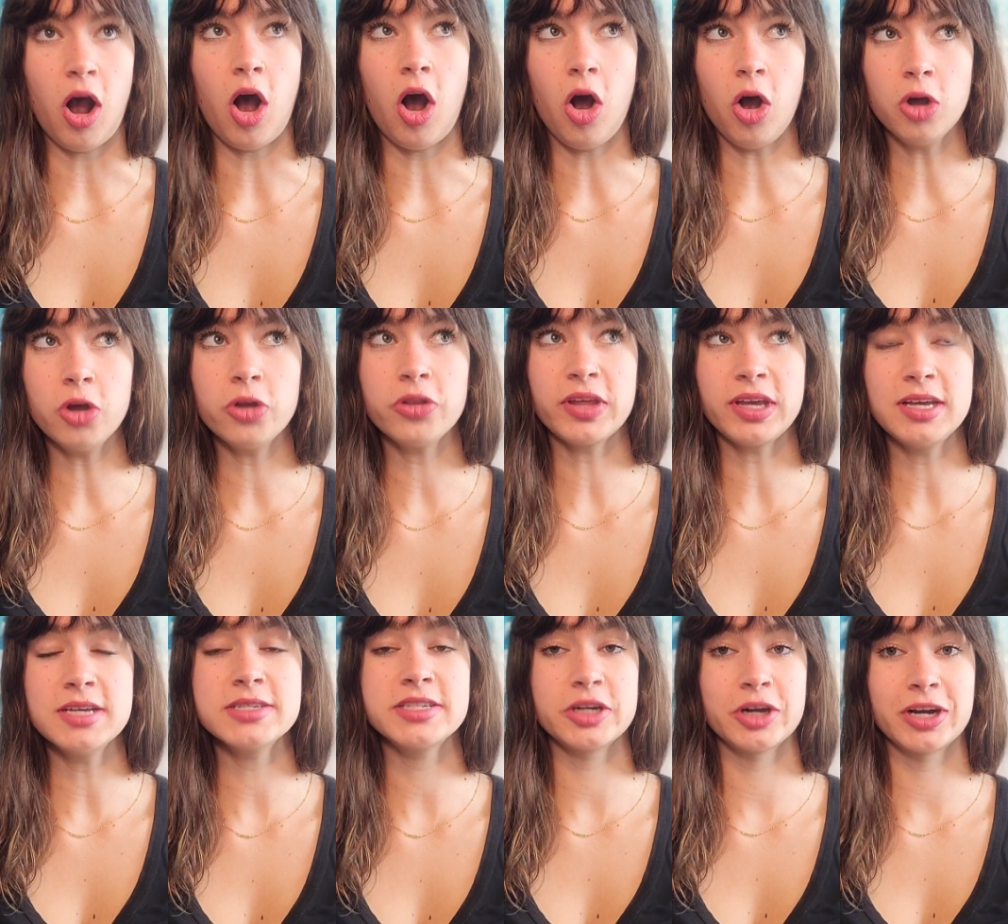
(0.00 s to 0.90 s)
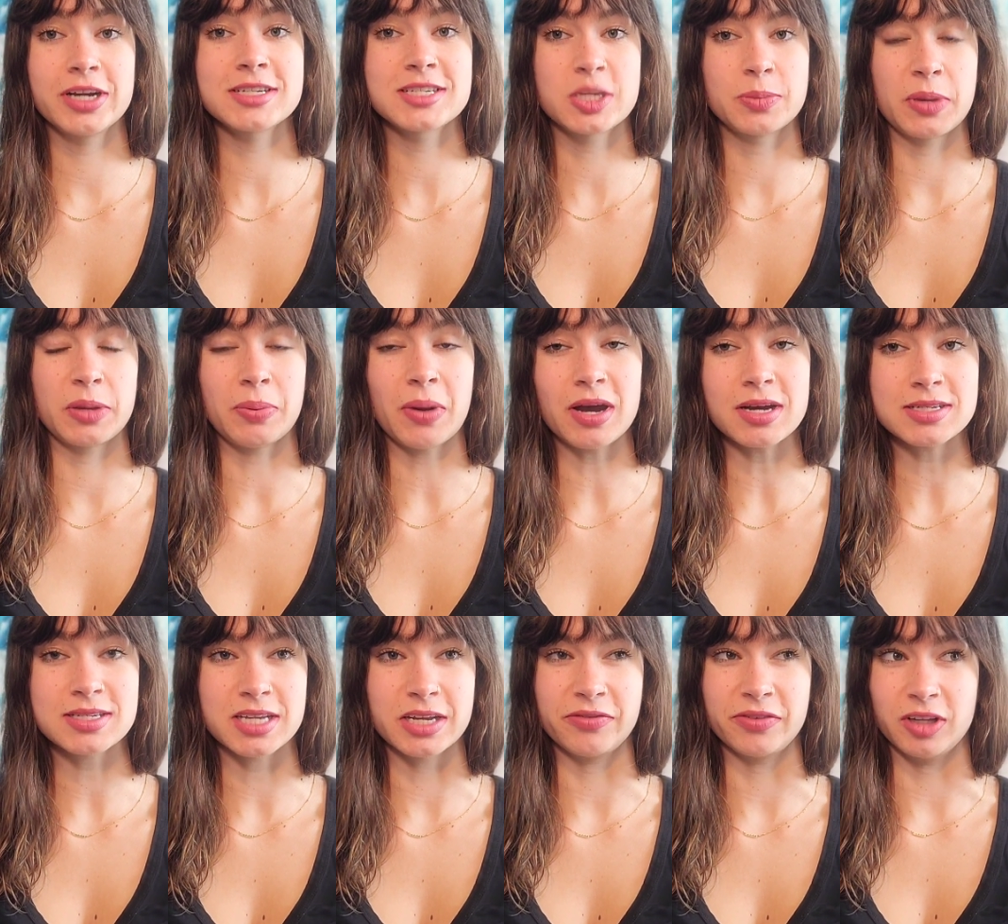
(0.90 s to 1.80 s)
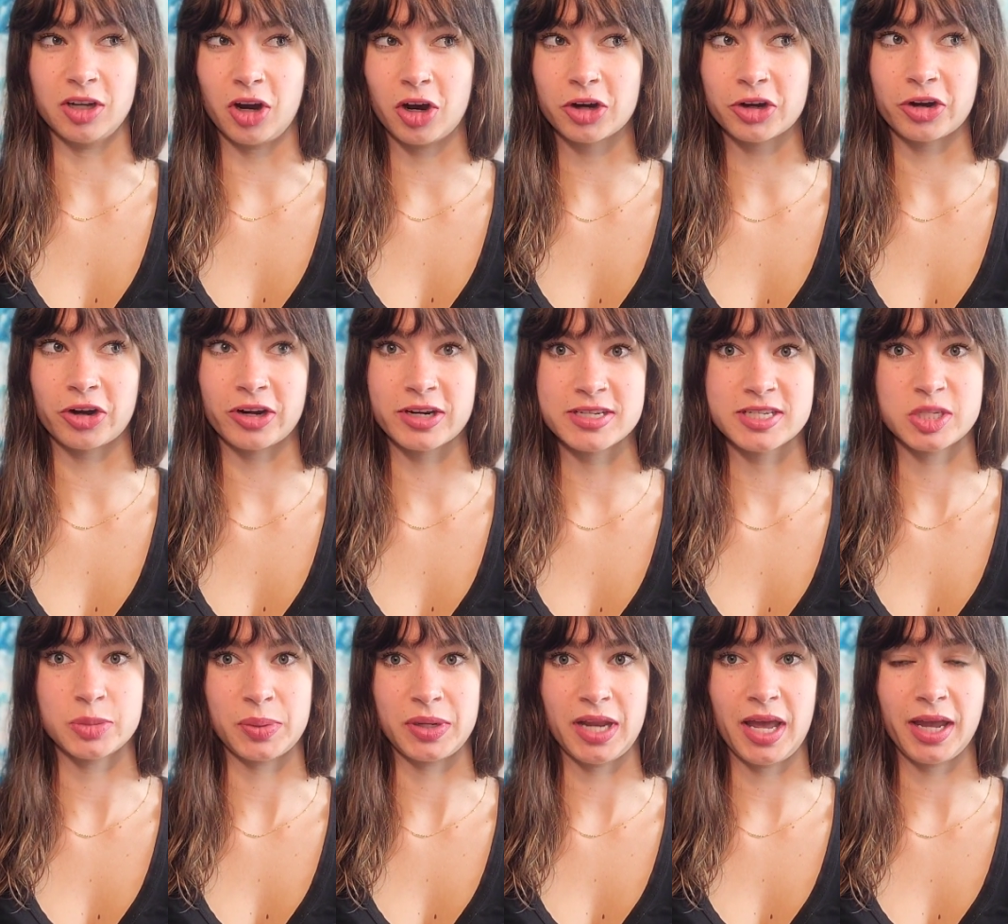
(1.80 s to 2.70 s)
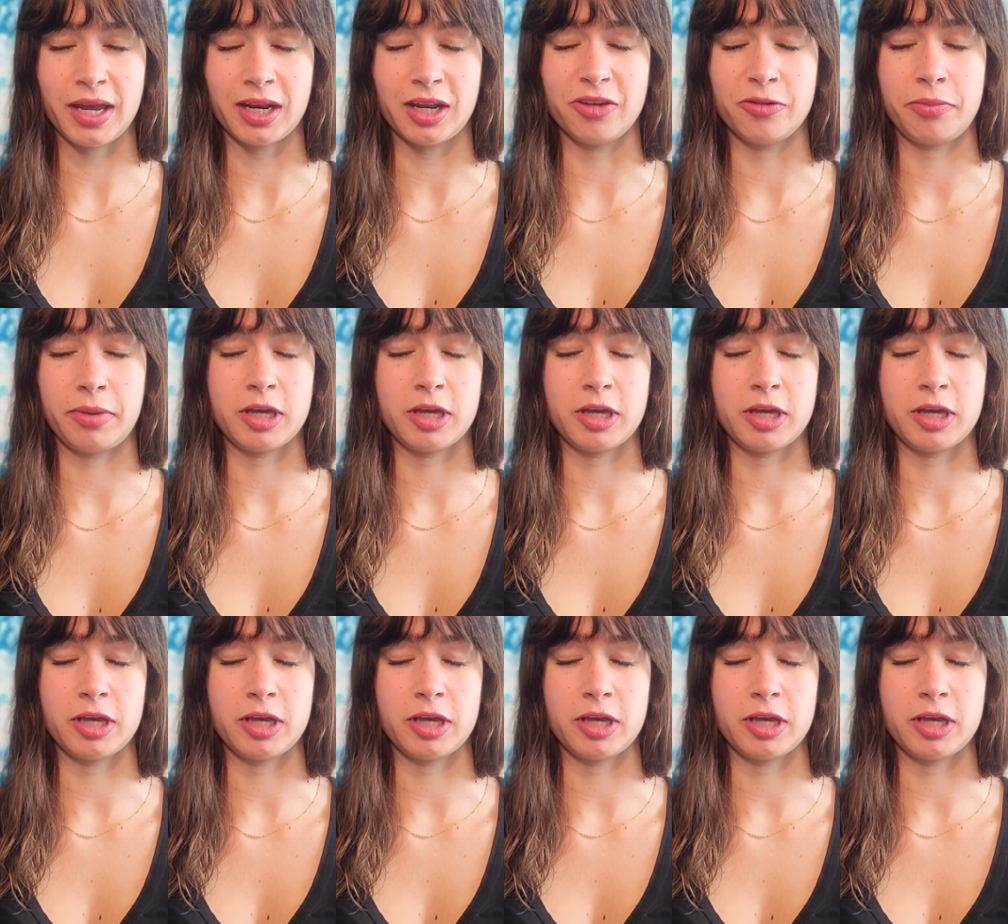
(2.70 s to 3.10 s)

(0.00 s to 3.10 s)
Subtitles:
all the easier it is to be positive and the harder it is to be negative,